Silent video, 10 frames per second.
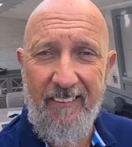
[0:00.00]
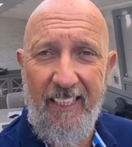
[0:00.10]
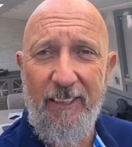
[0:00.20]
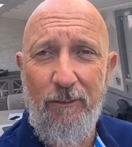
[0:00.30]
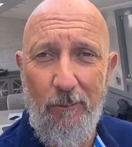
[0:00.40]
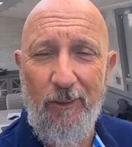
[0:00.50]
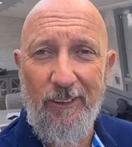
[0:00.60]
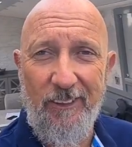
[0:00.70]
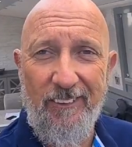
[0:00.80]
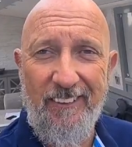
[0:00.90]
Thanks for
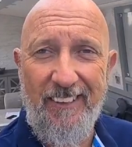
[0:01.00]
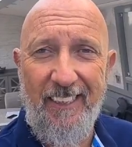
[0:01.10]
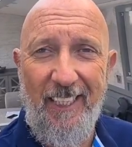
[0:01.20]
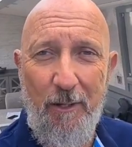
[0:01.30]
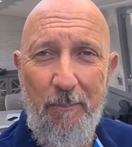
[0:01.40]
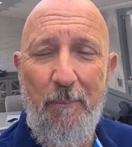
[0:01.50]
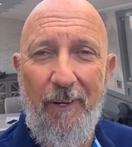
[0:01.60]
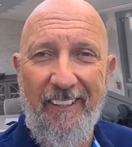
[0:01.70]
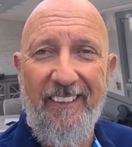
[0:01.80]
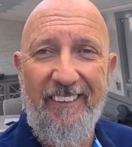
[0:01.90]
watching. Take care. Bye bye.